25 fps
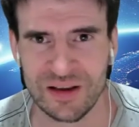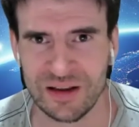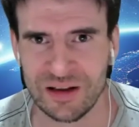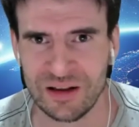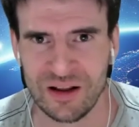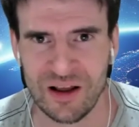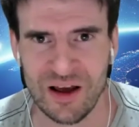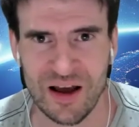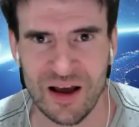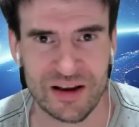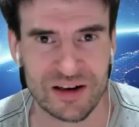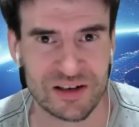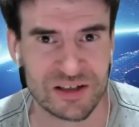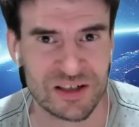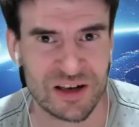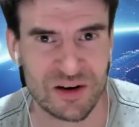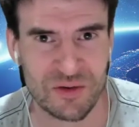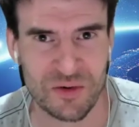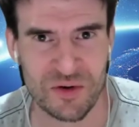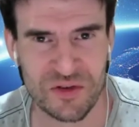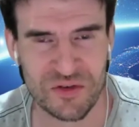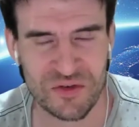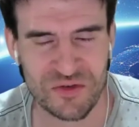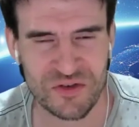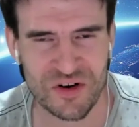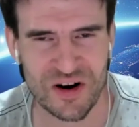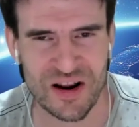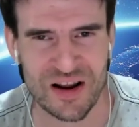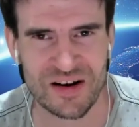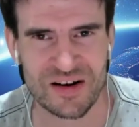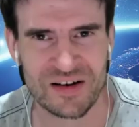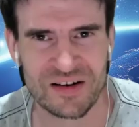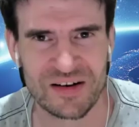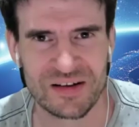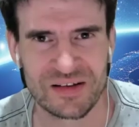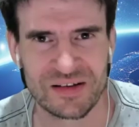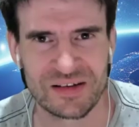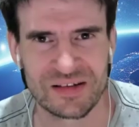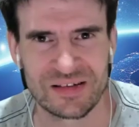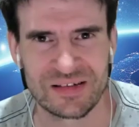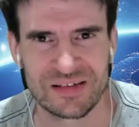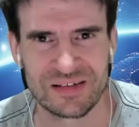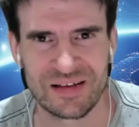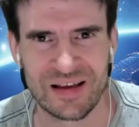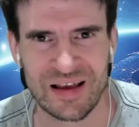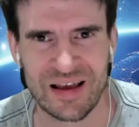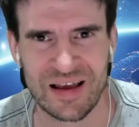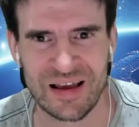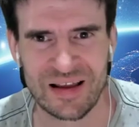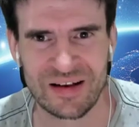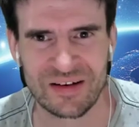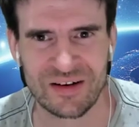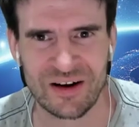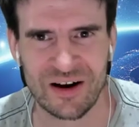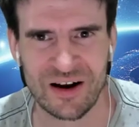Hit like, share it with a friend, and